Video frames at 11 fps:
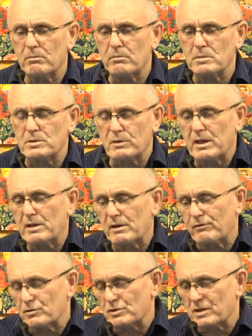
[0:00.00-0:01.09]
then
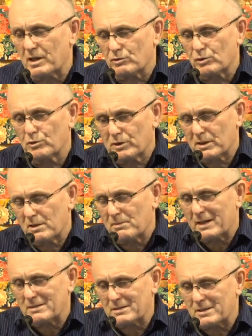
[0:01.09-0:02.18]
if you start talking
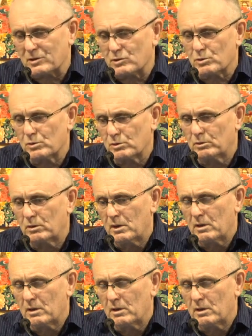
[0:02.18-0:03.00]
about sexual